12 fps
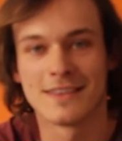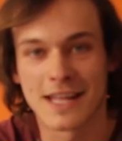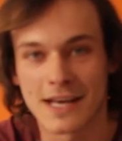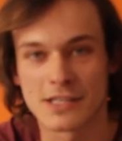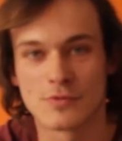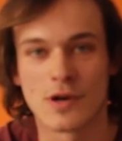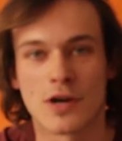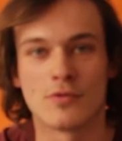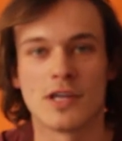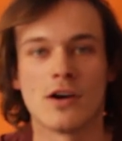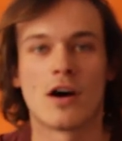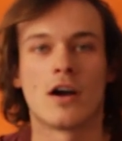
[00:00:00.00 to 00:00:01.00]
that is where
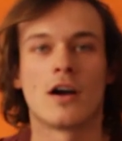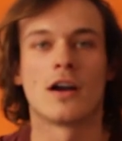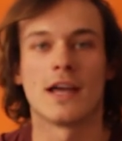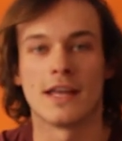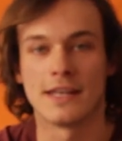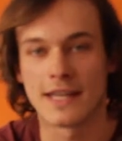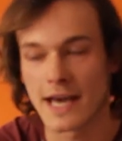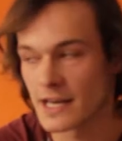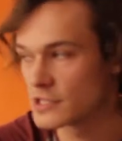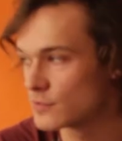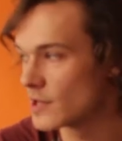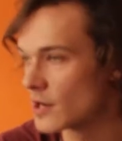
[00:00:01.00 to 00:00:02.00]
we are, and that
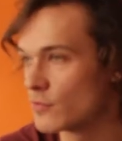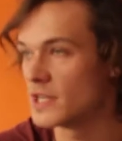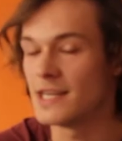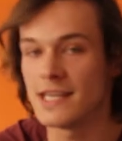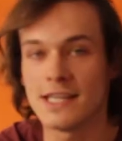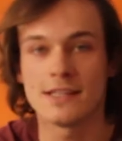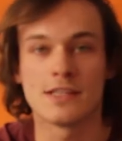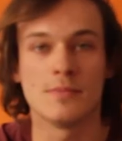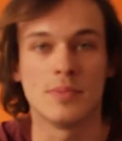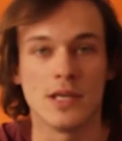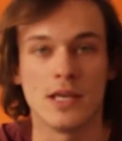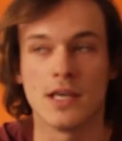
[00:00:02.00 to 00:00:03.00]
is where we need to
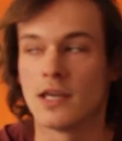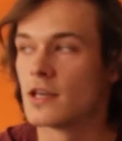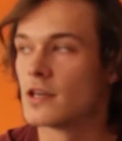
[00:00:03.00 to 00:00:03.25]
be